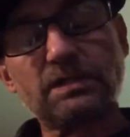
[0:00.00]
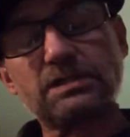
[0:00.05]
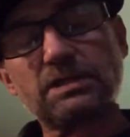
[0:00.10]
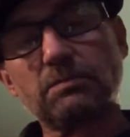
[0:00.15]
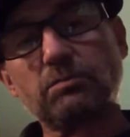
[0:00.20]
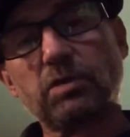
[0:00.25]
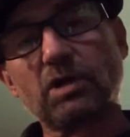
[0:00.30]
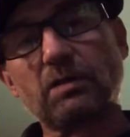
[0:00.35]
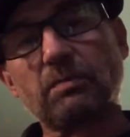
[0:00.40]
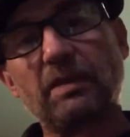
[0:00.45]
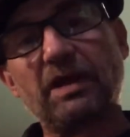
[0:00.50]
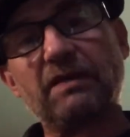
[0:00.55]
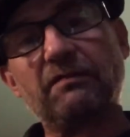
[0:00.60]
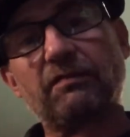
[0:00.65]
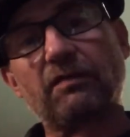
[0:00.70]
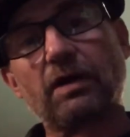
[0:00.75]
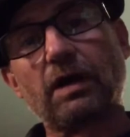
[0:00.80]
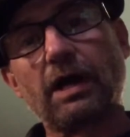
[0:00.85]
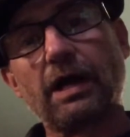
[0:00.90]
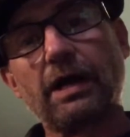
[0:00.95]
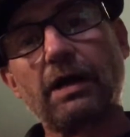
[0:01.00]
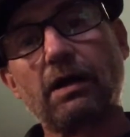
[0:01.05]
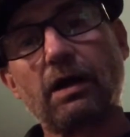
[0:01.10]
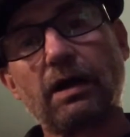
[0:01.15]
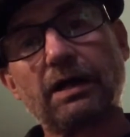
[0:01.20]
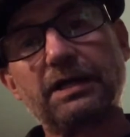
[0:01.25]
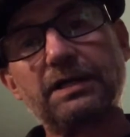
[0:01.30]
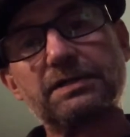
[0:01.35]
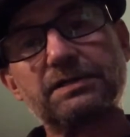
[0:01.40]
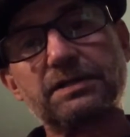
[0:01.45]
book made for a
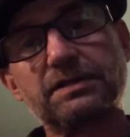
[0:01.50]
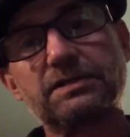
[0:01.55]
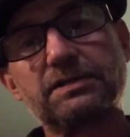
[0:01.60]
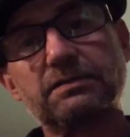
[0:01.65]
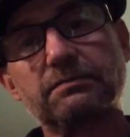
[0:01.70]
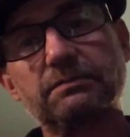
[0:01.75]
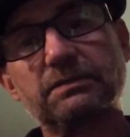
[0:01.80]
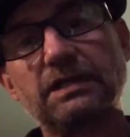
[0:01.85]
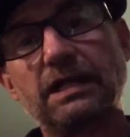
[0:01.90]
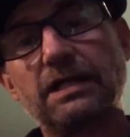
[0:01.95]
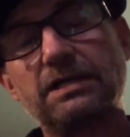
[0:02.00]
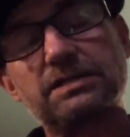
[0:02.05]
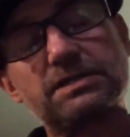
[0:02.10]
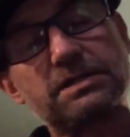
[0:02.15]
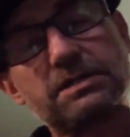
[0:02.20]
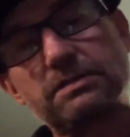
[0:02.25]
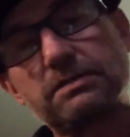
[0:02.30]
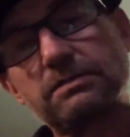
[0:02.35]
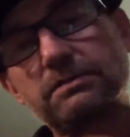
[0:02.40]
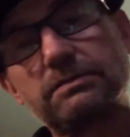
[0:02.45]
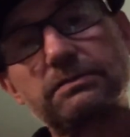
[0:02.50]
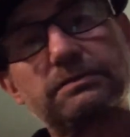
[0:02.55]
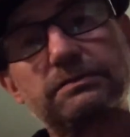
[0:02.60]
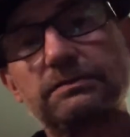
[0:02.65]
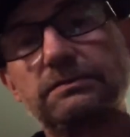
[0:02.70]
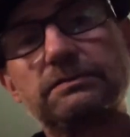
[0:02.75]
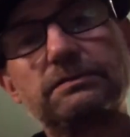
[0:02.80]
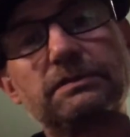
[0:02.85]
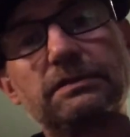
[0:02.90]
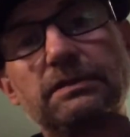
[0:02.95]
hierarchy system, and that's,
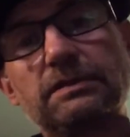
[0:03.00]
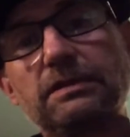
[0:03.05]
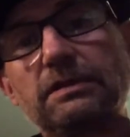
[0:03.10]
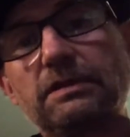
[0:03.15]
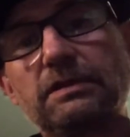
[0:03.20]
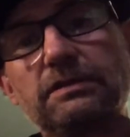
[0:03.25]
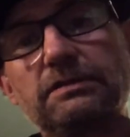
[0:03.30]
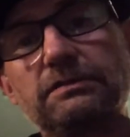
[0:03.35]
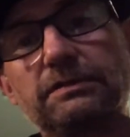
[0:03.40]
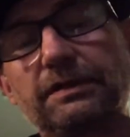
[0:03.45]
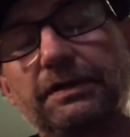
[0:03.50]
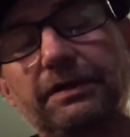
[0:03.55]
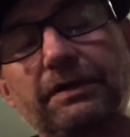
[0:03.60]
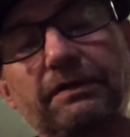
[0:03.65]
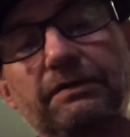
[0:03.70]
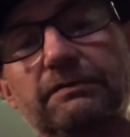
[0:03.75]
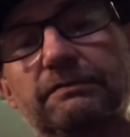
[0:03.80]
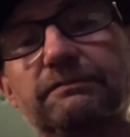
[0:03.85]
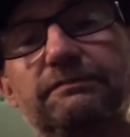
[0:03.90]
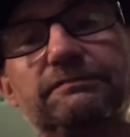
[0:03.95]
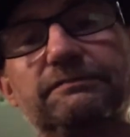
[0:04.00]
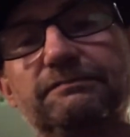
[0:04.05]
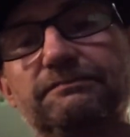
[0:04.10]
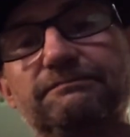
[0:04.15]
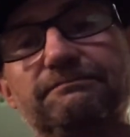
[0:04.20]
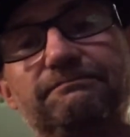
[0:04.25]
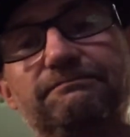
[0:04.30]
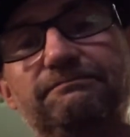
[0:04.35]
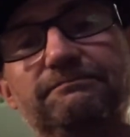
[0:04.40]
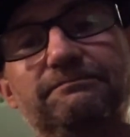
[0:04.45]
you're
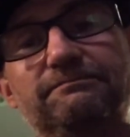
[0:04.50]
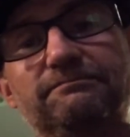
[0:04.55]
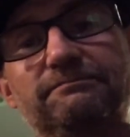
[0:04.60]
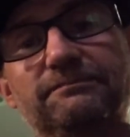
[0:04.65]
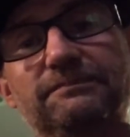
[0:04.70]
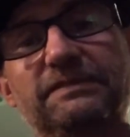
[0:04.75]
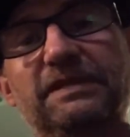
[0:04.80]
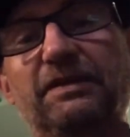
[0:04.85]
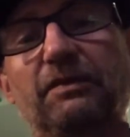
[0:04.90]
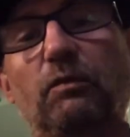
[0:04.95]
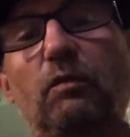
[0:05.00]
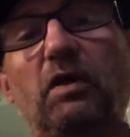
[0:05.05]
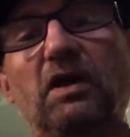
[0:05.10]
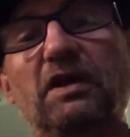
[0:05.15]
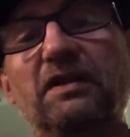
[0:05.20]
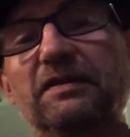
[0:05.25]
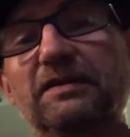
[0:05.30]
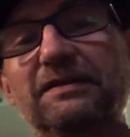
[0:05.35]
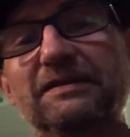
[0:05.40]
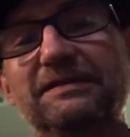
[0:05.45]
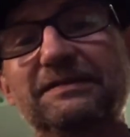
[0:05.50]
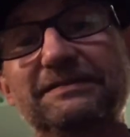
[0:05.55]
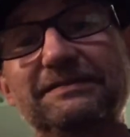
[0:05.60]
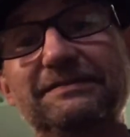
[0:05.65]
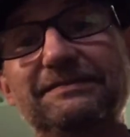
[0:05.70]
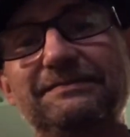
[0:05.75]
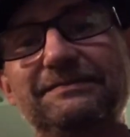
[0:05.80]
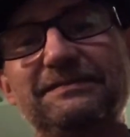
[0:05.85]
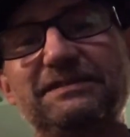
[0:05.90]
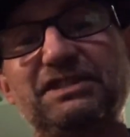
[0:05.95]
one of the
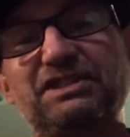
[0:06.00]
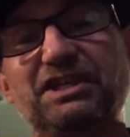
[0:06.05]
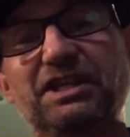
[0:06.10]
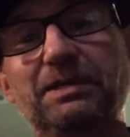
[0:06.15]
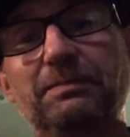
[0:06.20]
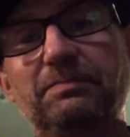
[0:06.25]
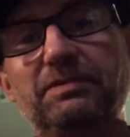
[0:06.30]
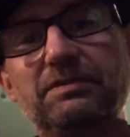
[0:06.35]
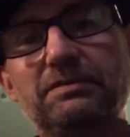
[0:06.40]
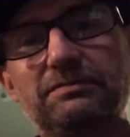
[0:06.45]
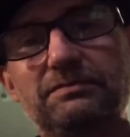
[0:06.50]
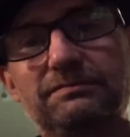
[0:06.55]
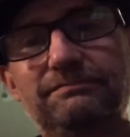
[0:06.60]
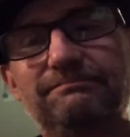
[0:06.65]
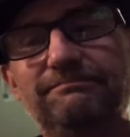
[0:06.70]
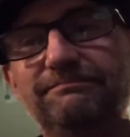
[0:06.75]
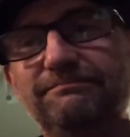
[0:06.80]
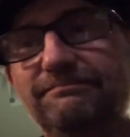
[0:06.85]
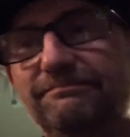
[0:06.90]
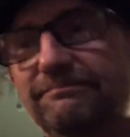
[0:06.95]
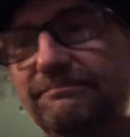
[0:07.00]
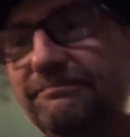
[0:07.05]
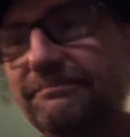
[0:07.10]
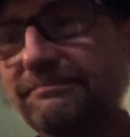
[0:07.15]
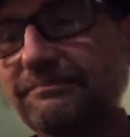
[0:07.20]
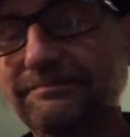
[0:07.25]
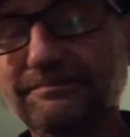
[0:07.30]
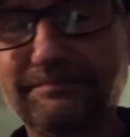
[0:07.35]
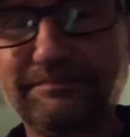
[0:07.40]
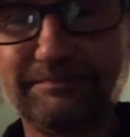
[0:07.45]
sheep.
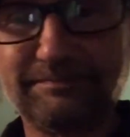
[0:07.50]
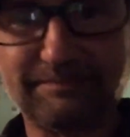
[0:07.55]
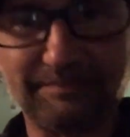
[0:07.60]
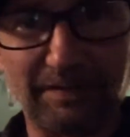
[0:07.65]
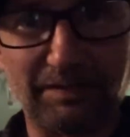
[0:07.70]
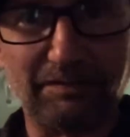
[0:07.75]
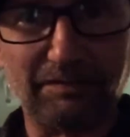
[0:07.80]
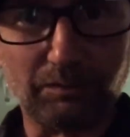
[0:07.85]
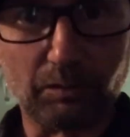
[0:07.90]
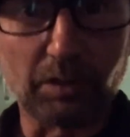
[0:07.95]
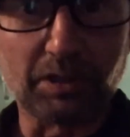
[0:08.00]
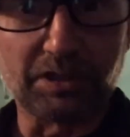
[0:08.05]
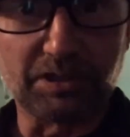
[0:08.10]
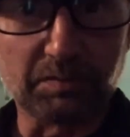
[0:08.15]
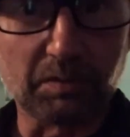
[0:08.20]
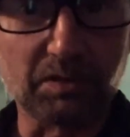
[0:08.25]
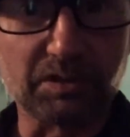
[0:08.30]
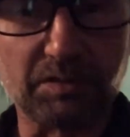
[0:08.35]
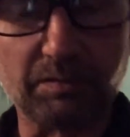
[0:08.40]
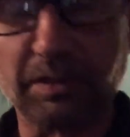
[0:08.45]
Well, you're supposed